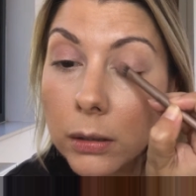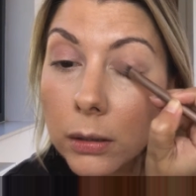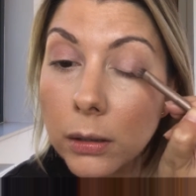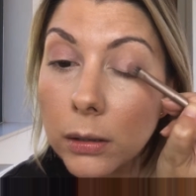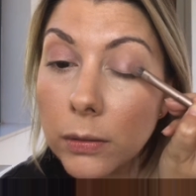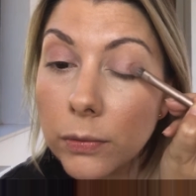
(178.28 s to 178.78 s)

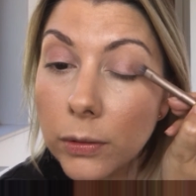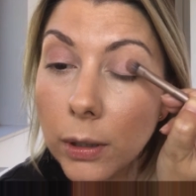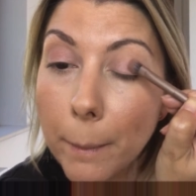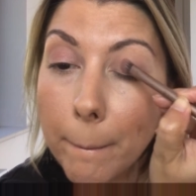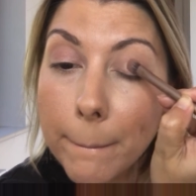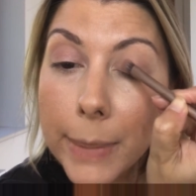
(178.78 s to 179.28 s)
just for
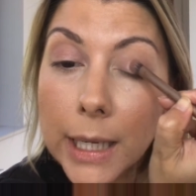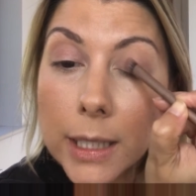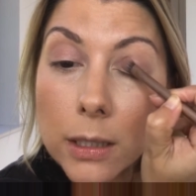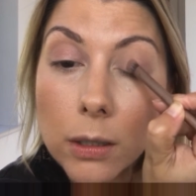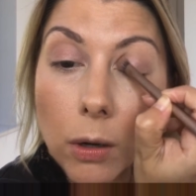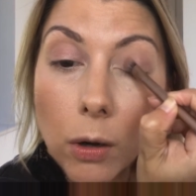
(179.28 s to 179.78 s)
a
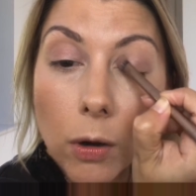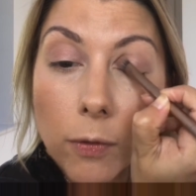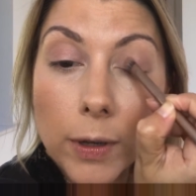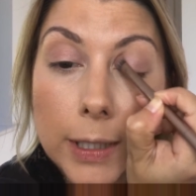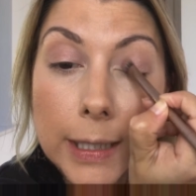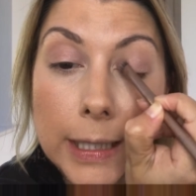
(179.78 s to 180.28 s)
bit
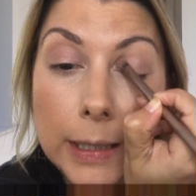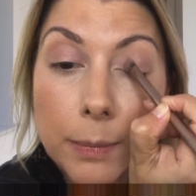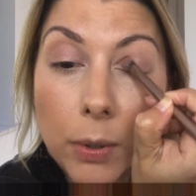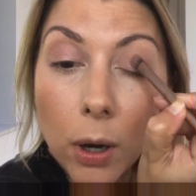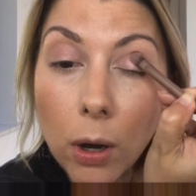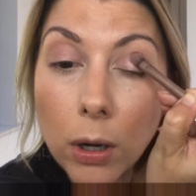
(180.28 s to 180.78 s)
of
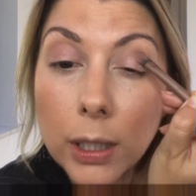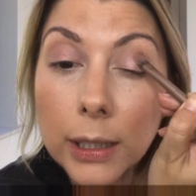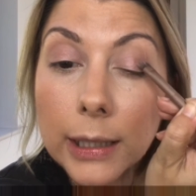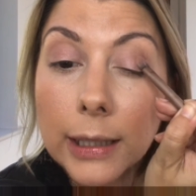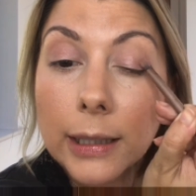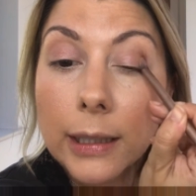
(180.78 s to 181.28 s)

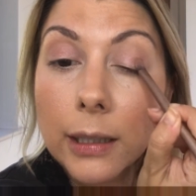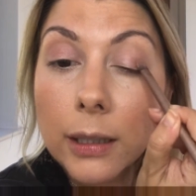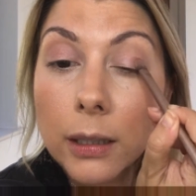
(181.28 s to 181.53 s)
sparkly